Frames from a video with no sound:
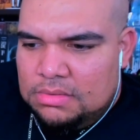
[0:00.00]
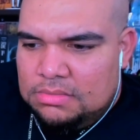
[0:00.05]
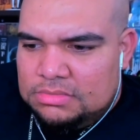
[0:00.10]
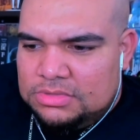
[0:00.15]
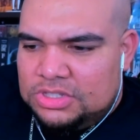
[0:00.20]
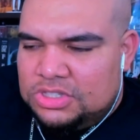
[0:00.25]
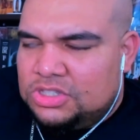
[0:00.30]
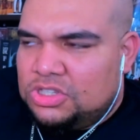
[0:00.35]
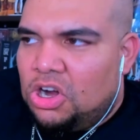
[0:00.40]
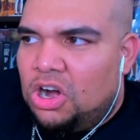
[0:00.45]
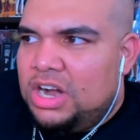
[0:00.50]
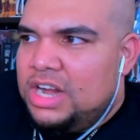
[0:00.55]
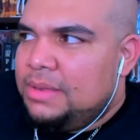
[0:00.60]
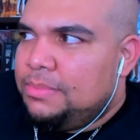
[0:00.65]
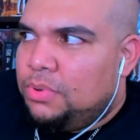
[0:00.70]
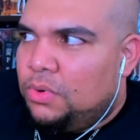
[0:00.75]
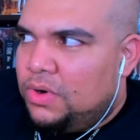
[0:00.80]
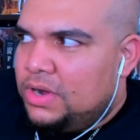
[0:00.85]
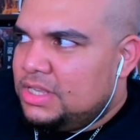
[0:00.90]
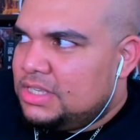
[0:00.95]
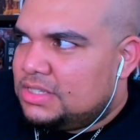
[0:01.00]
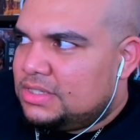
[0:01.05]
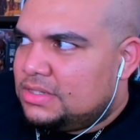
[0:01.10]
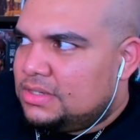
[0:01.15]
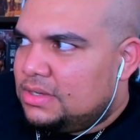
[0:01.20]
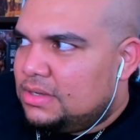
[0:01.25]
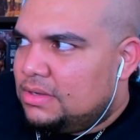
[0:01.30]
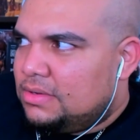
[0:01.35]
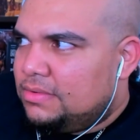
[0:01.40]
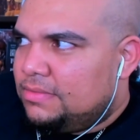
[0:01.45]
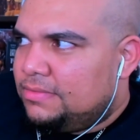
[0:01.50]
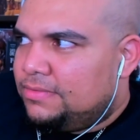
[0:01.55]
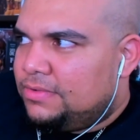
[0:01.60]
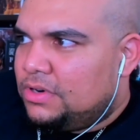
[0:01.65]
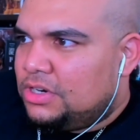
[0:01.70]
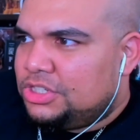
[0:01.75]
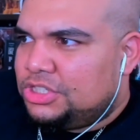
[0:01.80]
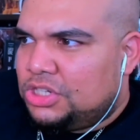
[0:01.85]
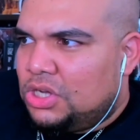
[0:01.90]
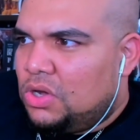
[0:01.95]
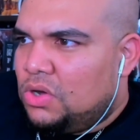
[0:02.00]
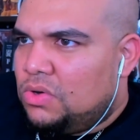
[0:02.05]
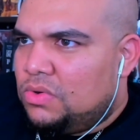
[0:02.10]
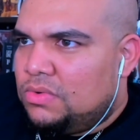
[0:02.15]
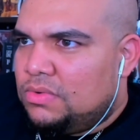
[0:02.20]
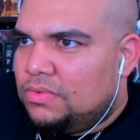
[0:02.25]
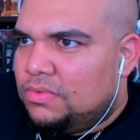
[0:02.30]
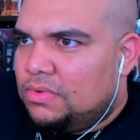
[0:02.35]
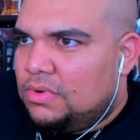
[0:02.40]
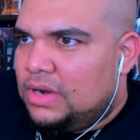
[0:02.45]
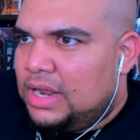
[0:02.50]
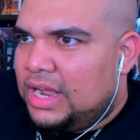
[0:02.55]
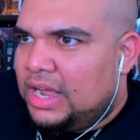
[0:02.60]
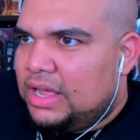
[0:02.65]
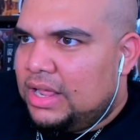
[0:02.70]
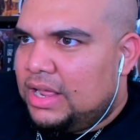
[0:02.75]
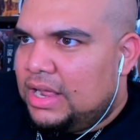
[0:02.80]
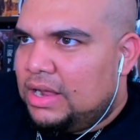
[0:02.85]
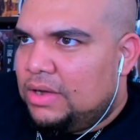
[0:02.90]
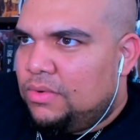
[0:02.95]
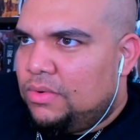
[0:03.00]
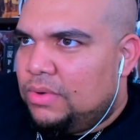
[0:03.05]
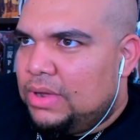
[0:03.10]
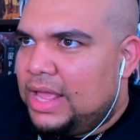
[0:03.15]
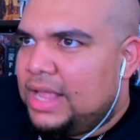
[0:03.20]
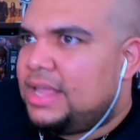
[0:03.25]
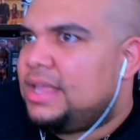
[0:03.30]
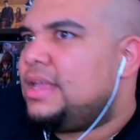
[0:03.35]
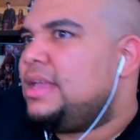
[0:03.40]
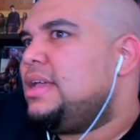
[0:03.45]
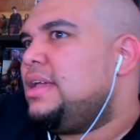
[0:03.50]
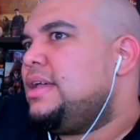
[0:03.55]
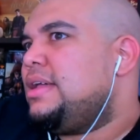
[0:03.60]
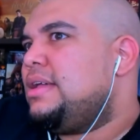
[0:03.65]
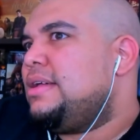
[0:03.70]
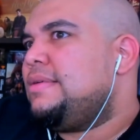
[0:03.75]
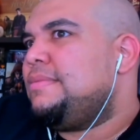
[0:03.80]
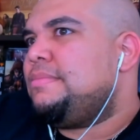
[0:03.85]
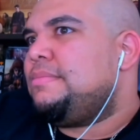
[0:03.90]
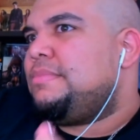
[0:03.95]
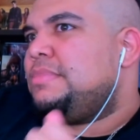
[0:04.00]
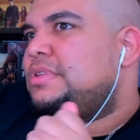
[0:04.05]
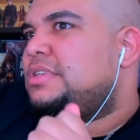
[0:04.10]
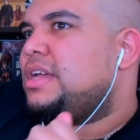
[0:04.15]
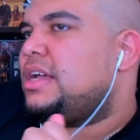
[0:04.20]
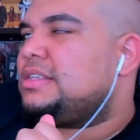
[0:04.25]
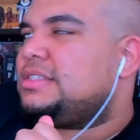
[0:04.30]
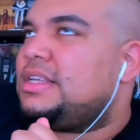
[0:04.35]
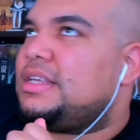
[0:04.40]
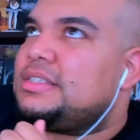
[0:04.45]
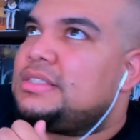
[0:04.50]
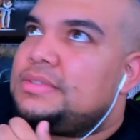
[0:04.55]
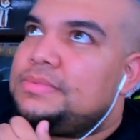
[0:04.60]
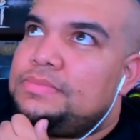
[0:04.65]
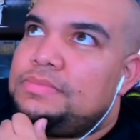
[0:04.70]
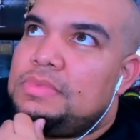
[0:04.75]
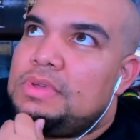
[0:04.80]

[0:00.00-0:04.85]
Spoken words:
starting points for a show. Like, let's see how I say this.